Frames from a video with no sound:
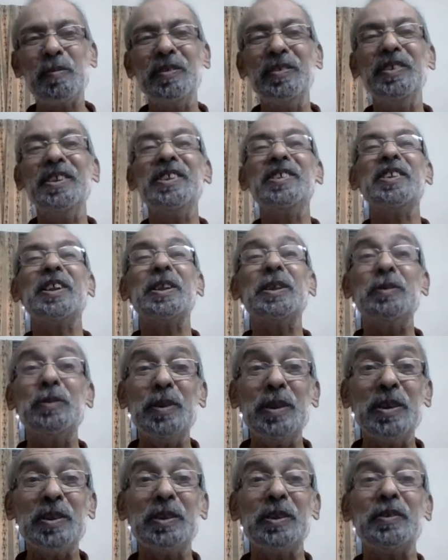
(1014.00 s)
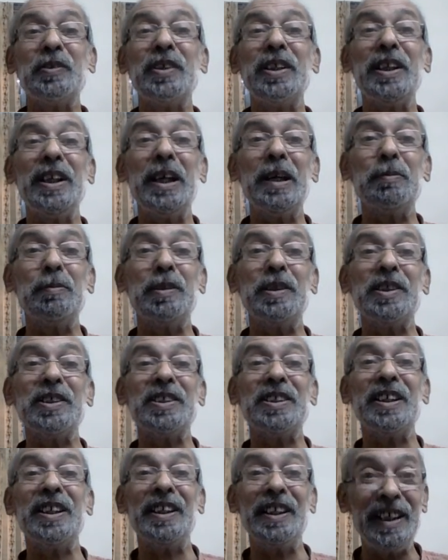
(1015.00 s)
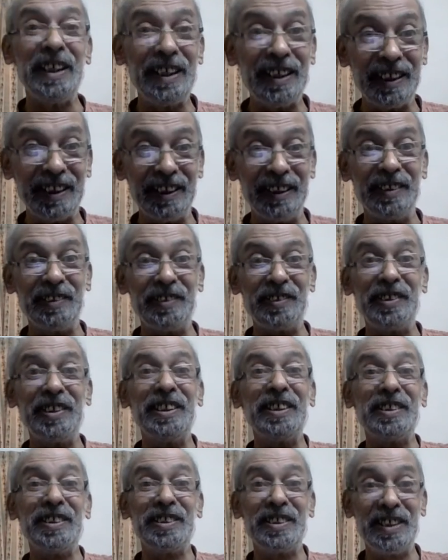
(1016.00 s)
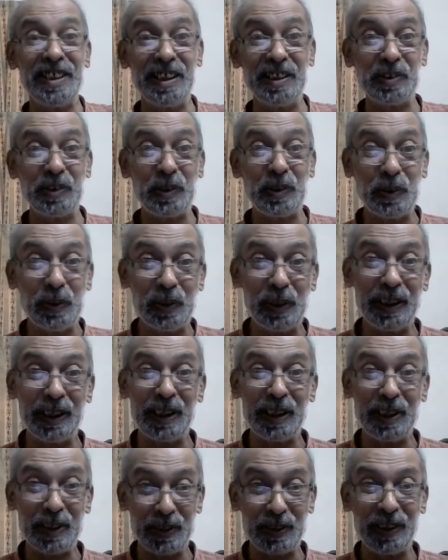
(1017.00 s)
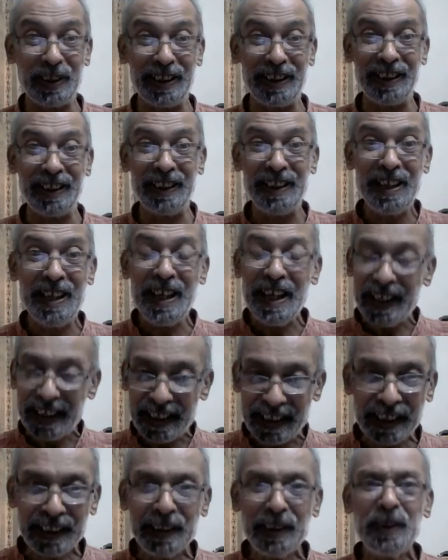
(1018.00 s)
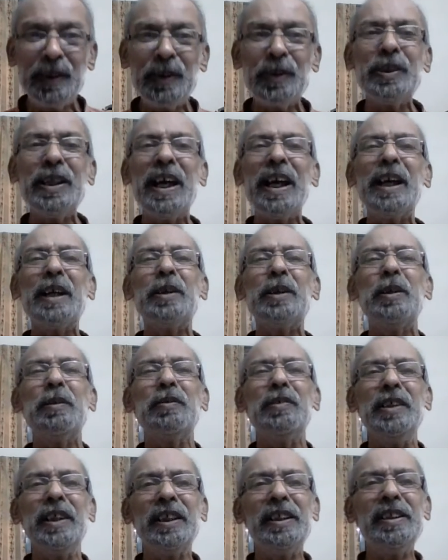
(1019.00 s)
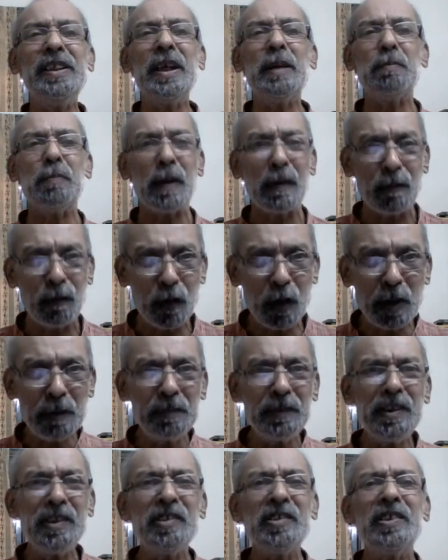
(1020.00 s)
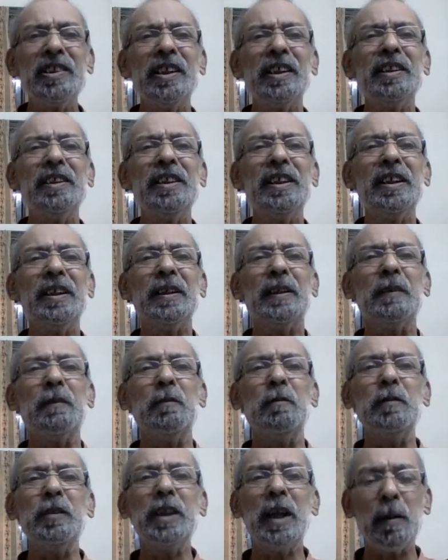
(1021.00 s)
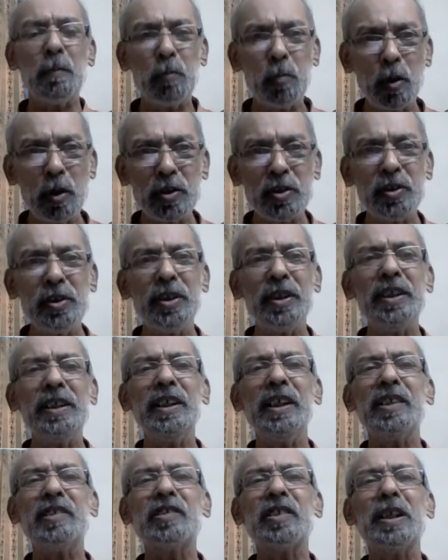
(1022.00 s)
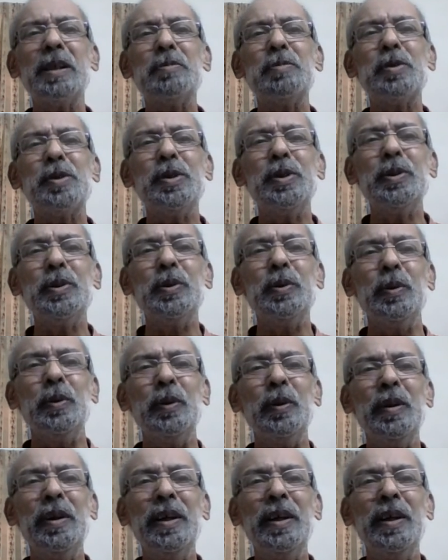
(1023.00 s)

These are the words of Sri Ramakrishna. Like Sri Krishna has told Arjuna, get to the act of yajna, perform this yajna. The opportunity has come to you.